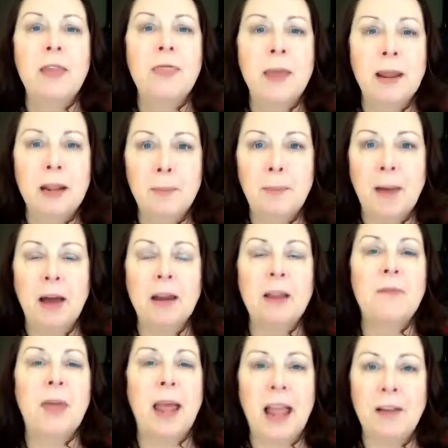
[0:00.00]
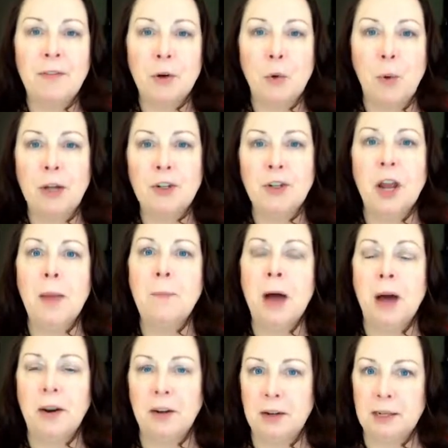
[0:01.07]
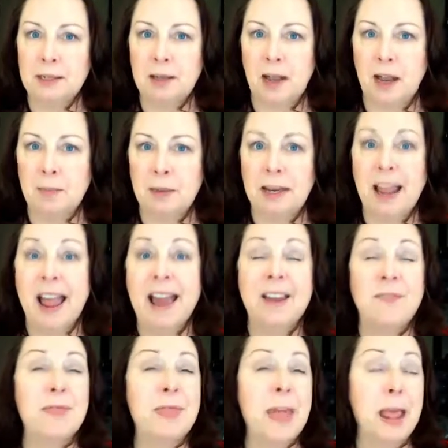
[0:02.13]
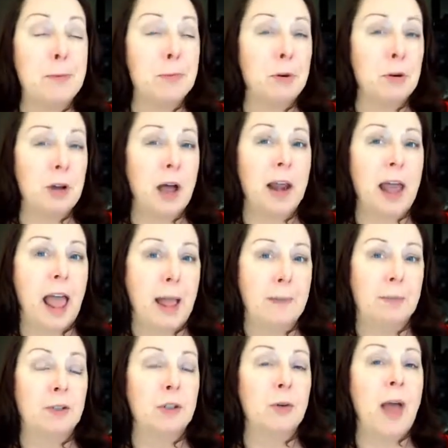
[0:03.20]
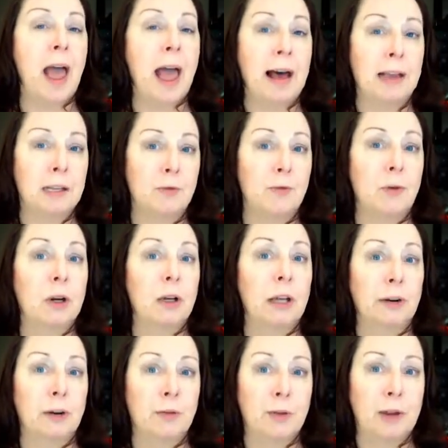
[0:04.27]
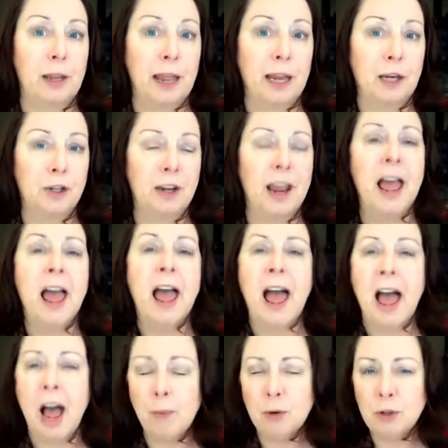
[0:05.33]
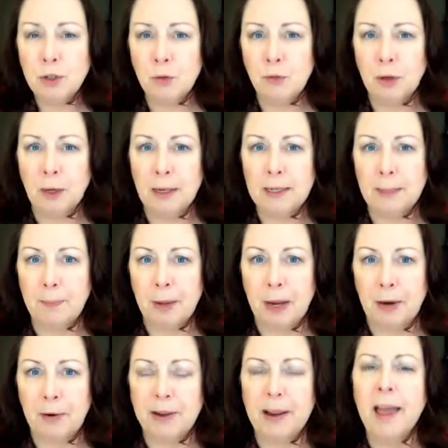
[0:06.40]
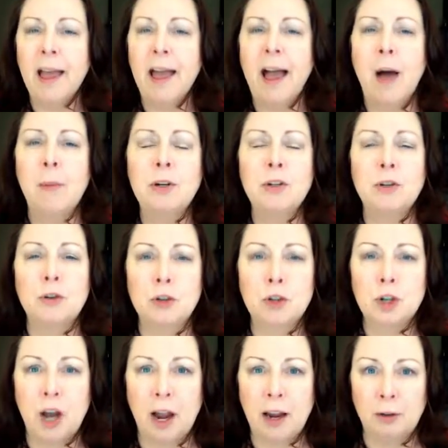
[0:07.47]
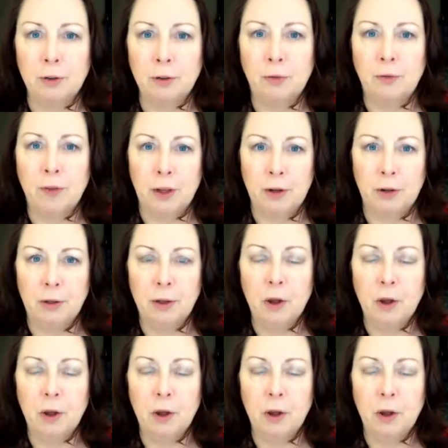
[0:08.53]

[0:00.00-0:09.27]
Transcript: think about if they have a question about an assignment and if they were not able to ask for clarification. How would you feel as a parent? How would your child feel?